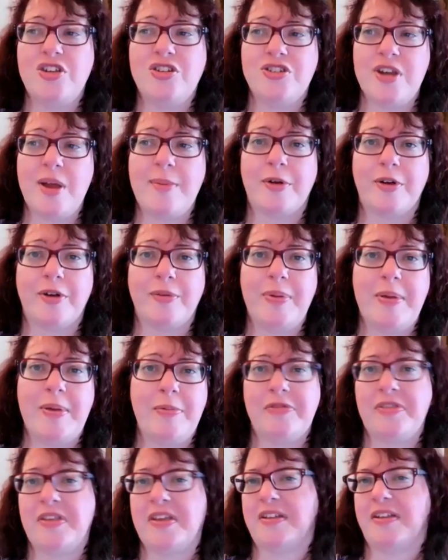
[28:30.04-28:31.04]
huge number.
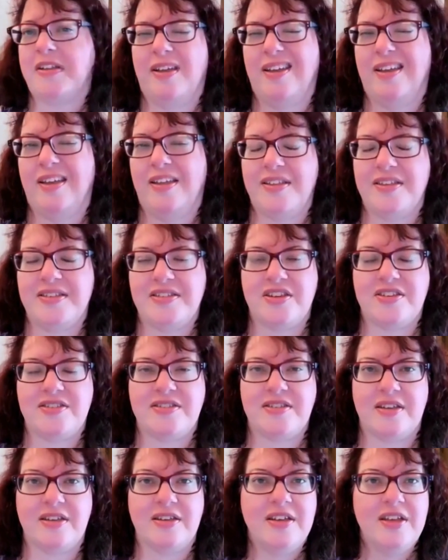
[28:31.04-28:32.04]
People think, that's
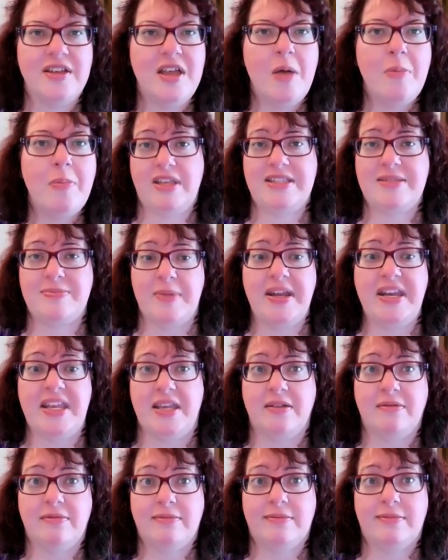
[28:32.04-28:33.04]
just that's
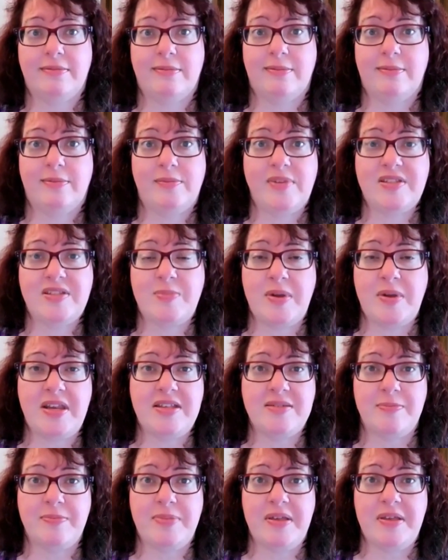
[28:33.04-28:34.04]
money. It's
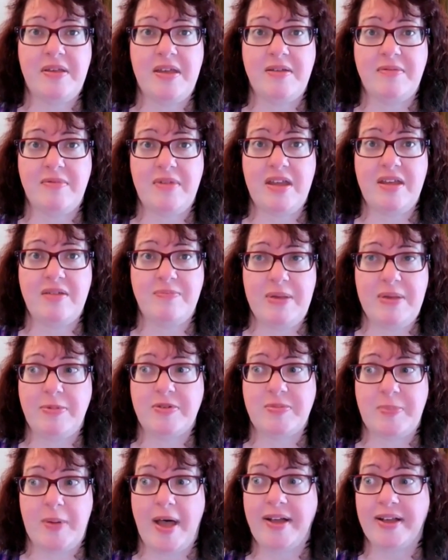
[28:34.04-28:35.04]
money in
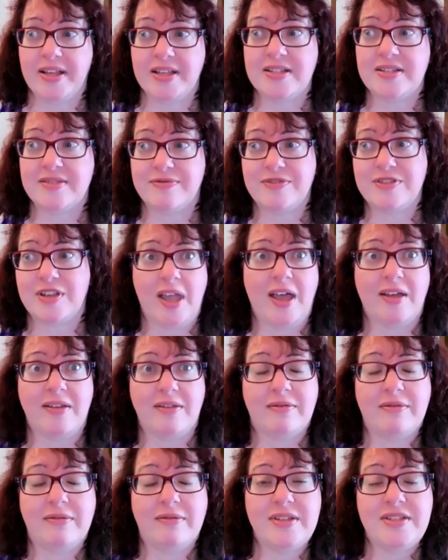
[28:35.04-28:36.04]
people's pockets. Yeah,
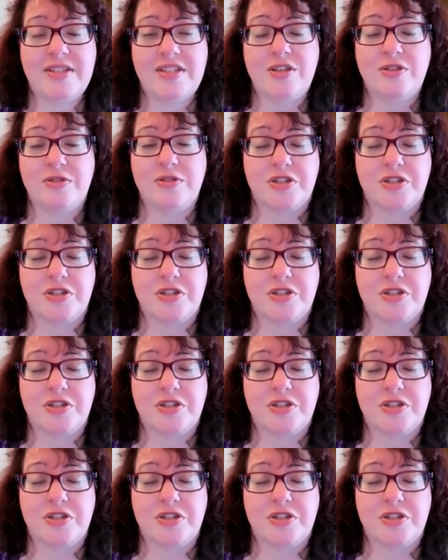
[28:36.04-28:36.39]
that's